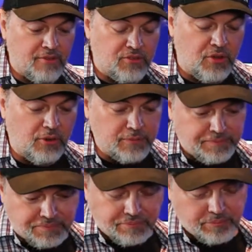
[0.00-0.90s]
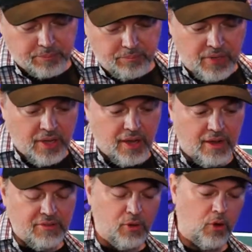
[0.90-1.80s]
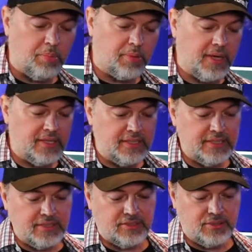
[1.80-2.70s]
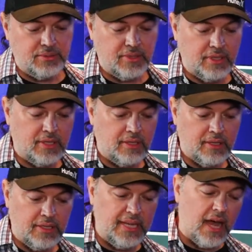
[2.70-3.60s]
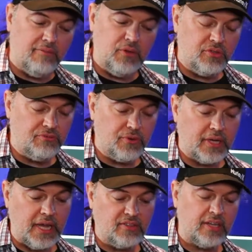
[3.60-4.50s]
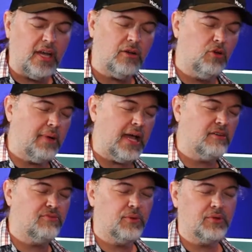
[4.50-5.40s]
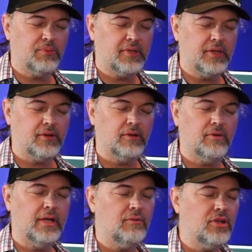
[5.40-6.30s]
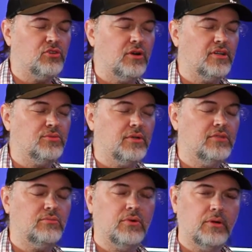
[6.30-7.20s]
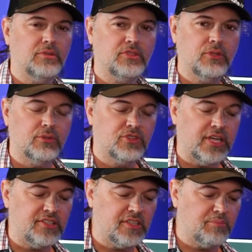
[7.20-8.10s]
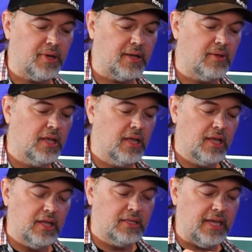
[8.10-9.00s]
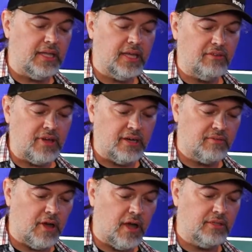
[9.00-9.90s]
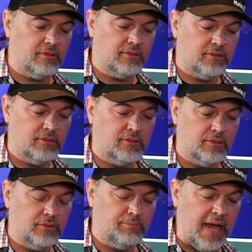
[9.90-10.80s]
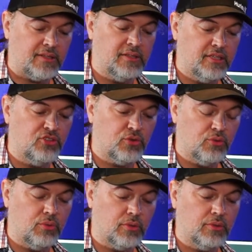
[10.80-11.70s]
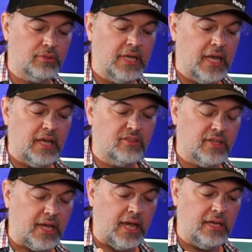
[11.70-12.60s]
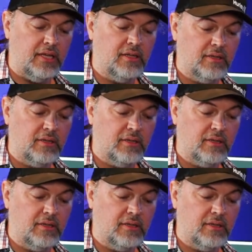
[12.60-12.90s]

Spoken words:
so I've incorporated it to, I've used it for gigs. Like I'll go back and forth with gear, right? Guitarists, we're always tone chasing, but lately I've kind of gotten back to digital world, and it's like I need